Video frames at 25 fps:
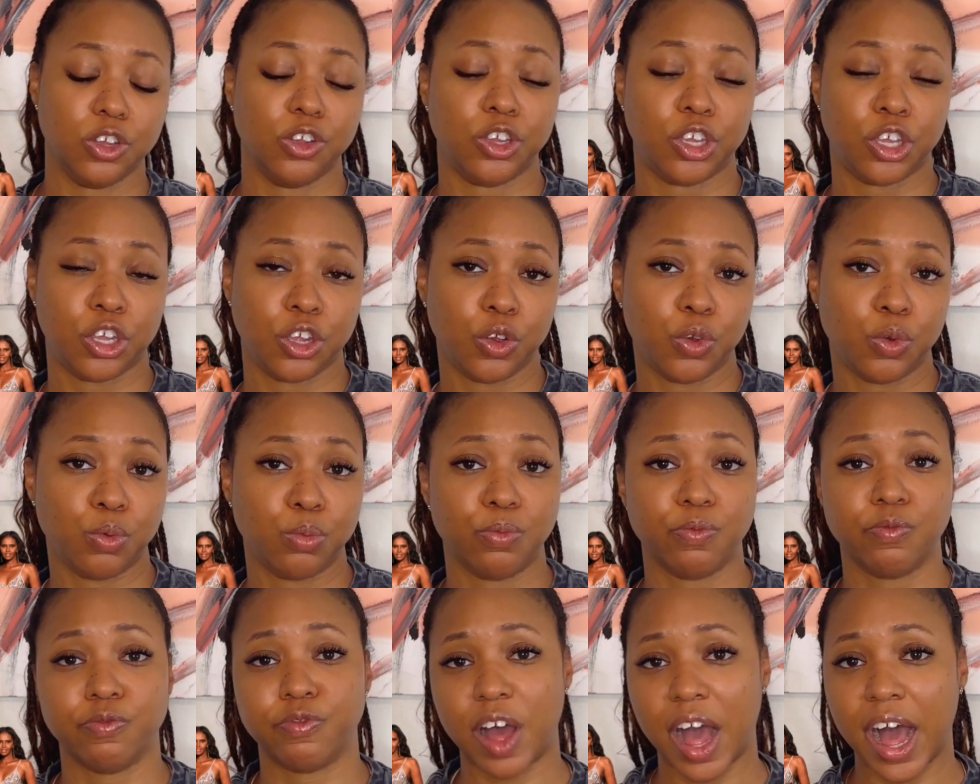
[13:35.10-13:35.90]
cute
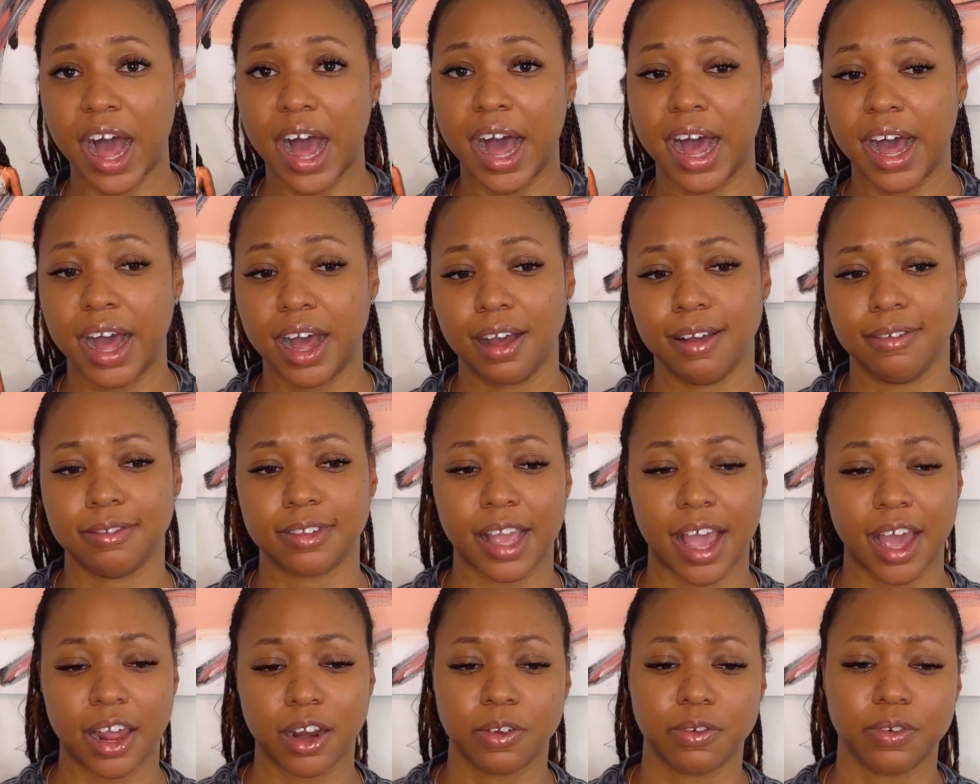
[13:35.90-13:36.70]

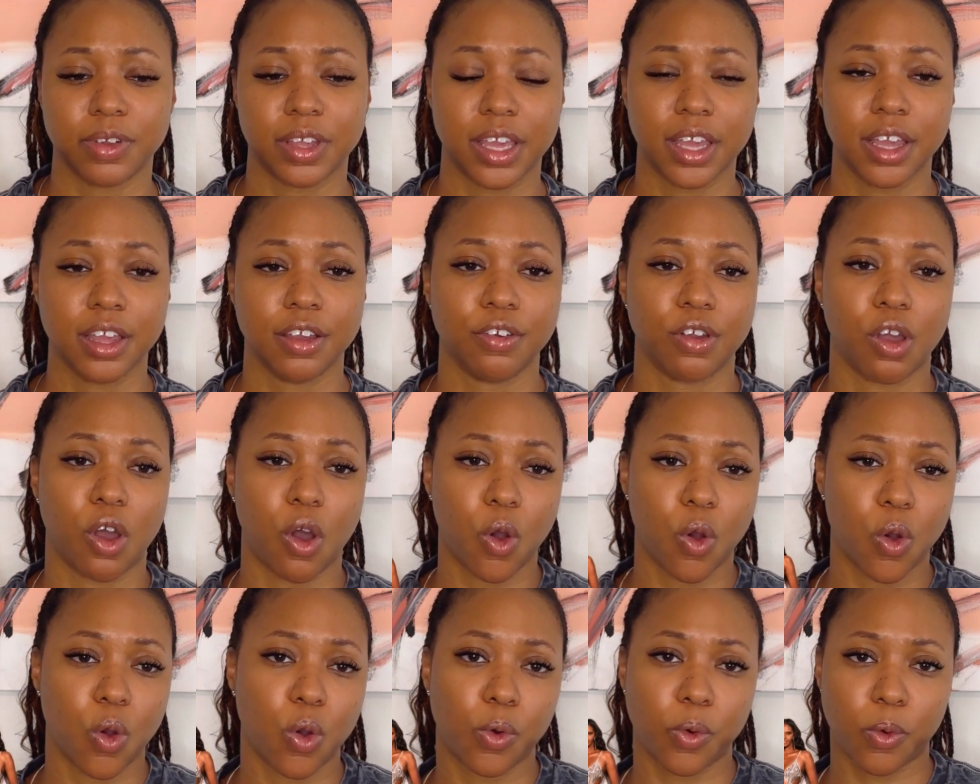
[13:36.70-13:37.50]
vibes. I don't give
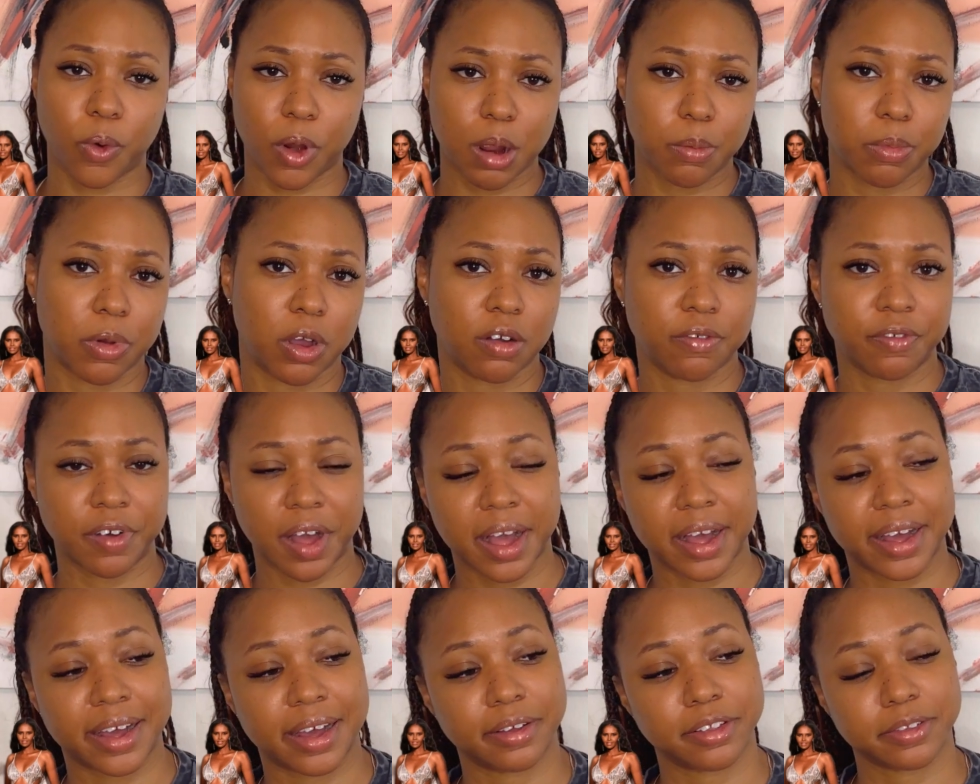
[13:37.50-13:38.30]
old grandma
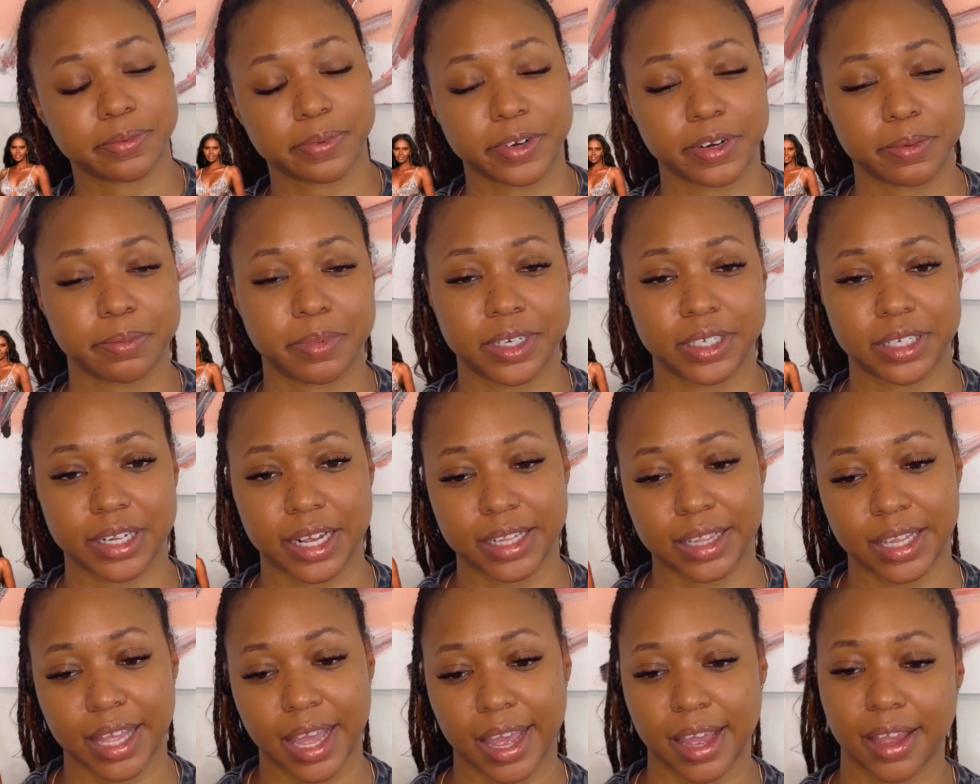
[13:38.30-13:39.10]
vibes, pretty much
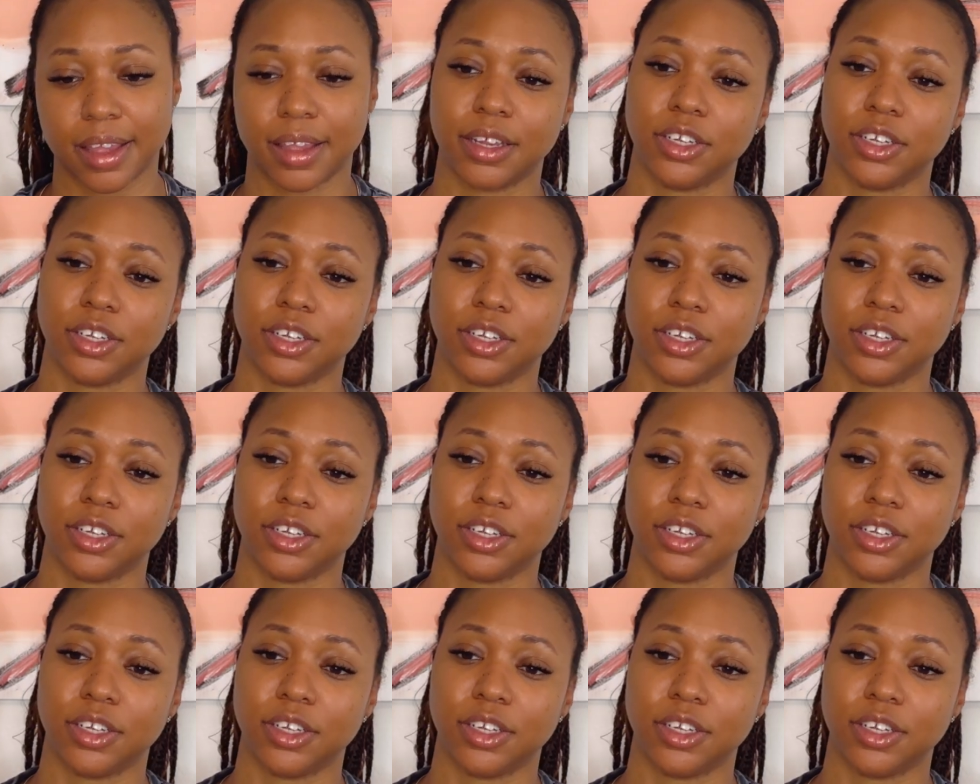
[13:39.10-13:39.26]
like that.